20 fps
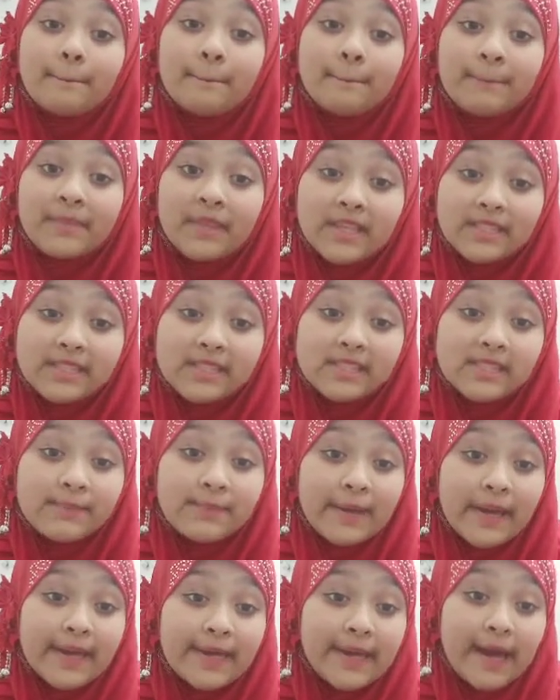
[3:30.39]
This is the
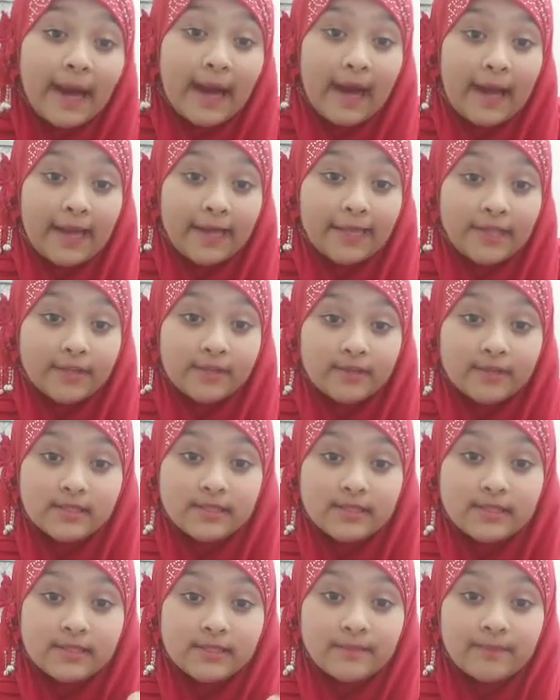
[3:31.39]
paint I
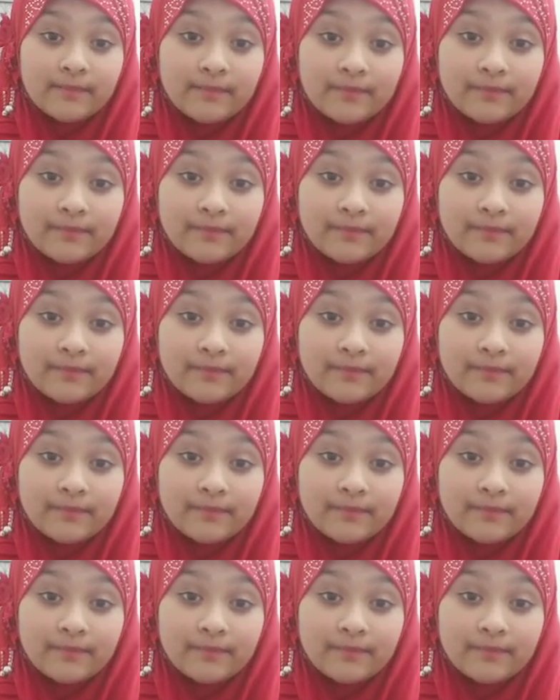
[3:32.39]
use